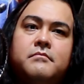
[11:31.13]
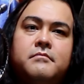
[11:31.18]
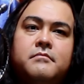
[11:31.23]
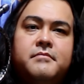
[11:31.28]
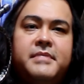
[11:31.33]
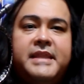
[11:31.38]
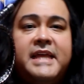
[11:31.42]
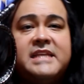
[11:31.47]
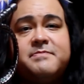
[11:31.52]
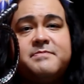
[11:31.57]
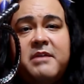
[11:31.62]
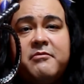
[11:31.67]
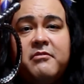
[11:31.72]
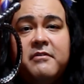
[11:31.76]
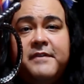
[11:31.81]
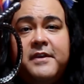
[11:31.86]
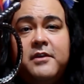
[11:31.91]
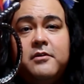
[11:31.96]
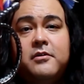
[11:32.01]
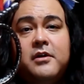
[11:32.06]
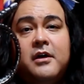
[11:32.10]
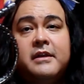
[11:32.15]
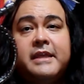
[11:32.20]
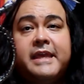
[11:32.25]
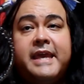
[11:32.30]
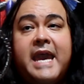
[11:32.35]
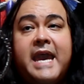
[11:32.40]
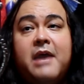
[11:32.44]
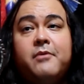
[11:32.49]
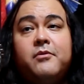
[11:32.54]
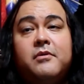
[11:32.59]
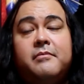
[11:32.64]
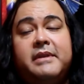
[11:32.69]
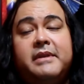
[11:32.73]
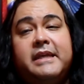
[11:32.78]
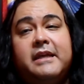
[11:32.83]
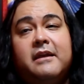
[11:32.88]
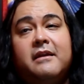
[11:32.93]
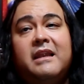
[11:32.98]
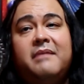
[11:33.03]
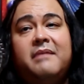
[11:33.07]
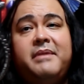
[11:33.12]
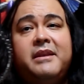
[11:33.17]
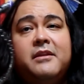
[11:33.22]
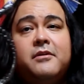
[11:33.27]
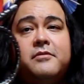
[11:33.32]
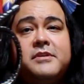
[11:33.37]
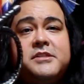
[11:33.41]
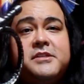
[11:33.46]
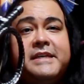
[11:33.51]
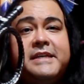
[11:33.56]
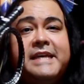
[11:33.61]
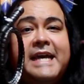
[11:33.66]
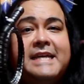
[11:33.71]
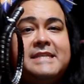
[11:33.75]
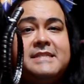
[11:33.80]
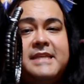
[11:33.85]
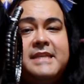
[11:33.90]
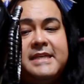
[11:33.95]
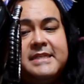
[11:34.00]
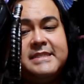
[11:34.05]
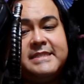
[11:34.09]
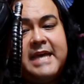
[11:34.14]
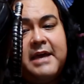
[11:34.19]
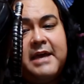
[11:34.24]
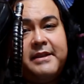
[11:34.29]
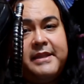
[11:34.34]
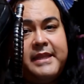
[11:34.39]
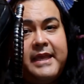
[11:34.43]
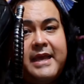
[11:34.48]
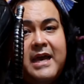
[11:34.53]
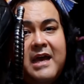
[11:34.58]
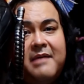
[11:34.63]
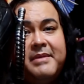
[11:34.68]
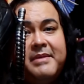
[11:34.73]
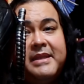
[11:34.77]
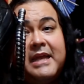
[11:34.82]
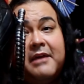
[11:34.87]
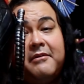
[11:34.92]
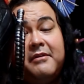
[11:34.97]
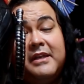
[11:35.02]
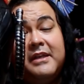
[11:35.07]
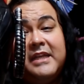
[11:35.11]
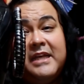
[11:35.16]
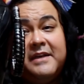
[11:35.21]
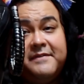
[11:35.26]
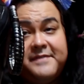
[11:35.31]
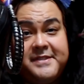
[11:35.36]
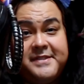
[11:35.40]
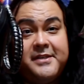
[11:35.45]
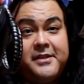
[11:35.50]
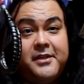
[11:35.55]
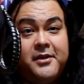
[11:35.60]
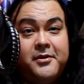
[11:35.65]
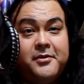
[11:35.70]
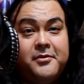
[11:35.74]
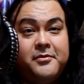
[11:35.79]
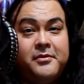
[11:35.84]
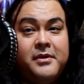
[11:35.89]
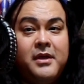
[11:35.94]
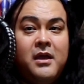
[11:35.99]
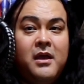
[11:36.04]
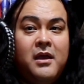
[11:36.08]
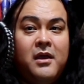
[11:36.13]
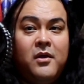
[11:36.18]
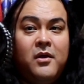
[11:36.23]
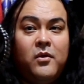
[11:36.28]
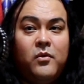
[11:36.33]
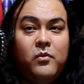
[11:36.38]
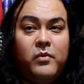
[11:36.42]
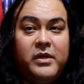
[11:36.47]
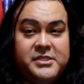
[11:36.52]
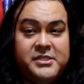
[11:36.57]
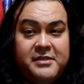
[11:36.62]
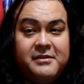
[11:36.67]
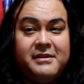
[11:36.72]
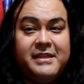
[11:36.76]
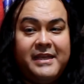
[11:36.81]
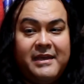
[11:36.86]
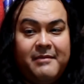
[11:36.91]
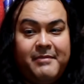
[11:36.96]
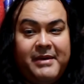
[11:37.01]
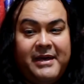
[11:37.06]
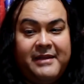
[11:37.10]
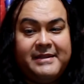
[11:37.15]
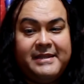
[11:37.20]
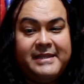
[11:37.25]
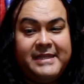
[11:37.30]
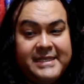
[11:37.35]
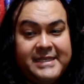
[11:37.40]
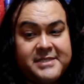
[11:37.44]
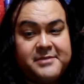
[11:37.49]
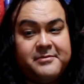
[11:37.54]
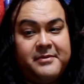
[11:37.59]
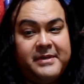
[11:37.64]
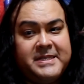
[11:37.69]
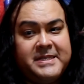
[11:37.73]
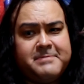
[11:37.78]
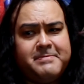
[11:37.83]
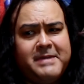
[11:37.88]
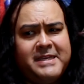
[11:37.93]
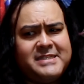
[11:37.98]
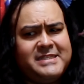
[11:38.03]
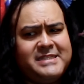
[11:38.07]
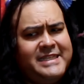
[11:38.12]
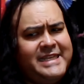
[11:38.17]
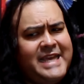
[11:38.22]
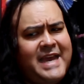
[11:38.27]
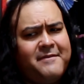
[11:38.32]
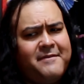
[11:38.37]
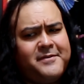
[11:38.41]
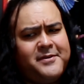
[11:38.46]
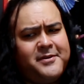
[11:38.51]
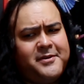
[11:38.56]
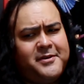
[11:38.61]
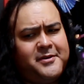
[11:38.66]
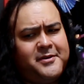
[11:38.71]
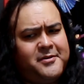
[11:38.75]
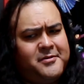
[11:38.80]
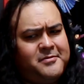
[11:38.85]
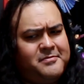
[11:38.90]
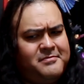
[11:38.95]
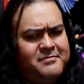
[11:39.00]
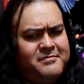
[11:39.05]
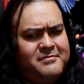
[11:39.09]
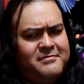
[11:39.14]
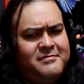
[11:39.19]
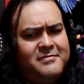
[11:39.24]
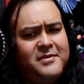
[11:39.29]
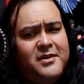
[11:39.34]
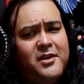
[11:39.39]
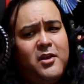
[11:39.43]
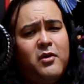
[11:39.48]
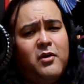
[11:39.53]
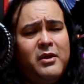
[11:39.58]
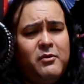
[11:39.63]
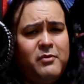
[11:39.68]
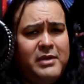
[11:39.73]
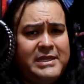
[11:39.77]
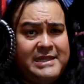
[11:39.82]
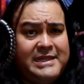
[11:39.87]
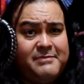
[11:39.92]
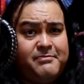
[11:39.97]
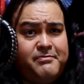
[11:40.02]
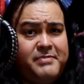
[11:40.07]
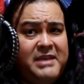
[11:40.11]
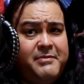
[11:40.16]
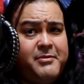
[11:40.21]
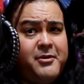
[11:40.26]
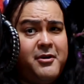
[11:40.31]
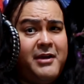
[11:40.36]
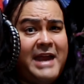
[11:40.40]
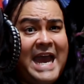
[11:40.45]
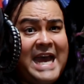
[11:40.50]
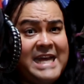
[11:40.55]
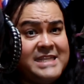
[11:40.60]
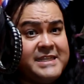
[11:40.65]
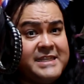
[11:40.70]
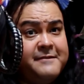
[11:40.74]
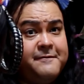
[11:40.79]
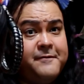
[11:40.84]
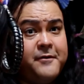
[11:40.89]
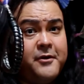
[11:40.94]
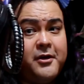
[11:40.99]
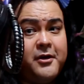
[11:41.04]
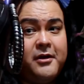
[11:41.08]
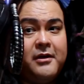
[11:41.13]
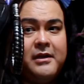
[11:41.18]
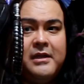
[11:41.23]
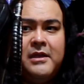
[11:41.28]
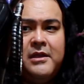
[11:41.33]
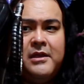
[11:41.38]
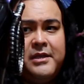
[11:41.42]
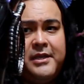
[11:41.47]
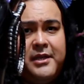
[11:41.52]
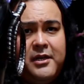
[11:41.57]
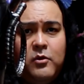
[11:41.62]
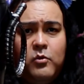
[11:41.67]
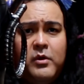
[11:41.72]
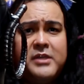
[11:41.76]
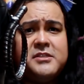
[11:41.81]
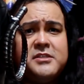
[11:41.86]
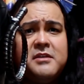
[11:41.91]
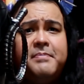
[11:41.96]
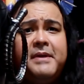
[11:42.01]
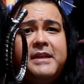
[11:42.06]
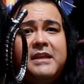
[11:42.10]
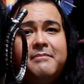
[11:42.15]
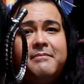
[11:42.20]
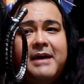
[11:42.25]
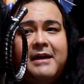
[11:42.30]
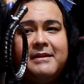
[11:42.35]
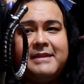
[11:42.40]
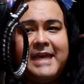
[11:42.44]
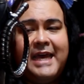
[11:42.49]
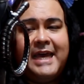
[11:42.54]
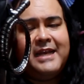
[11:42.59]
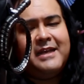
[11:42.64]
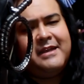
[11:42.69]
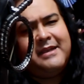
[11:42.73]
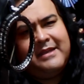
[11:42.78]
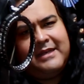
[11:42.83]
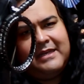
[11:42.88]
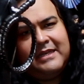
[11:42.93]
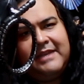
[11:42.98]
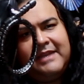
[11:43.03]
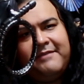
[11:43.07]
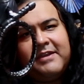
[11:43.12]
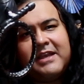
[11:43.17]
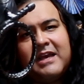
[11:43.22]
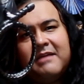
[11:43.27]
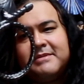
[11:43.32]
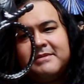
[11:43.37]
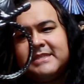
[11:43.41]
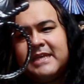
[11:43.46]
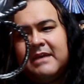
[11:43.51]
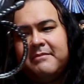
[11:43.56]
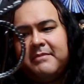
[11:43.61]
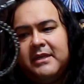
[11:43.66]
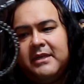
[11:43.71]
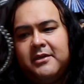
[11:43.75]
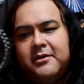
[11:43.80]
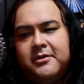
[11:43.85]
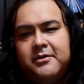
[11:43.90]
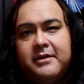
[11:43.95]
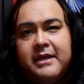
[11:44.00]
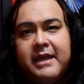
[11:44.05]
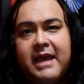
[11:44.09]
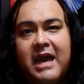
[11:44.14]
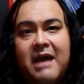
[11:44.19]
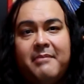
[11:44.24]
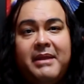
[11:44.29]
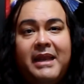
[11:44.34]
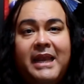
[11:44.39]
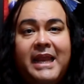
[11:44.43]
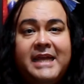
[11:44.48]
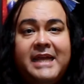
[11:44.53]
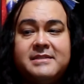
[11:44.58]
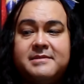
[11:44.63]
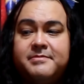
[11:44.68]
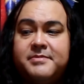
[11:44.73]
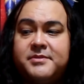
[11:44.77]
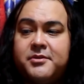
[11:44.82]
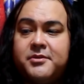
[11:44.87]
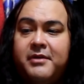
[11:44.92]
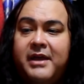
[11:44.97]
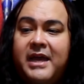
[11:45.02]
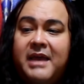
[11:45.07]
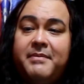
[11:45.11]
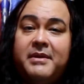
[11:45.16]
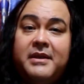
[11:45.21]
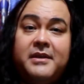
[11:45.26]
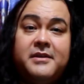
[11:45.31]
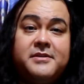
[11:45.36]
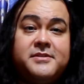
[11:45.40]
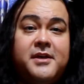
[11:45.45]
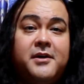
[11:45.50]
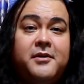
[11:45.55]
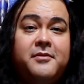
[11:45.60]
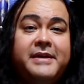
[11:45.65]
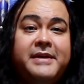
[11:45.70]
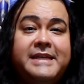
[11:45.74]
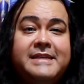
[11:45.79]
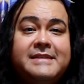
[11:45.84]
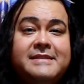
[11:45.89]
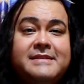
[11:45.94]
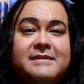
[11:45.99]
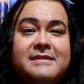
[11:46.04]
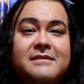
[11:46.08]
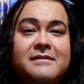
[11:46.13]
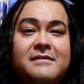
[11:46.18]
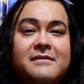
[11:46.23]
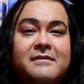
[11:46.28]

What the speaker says: But that's my review on Catwoman here. Let me know what you guys think down in the comment. I would love to know what you think about this one, especially after knowing what people are asking for her. You know, what's your opinion about that? Leave your comments down below, comment, like, subscribe, and as always,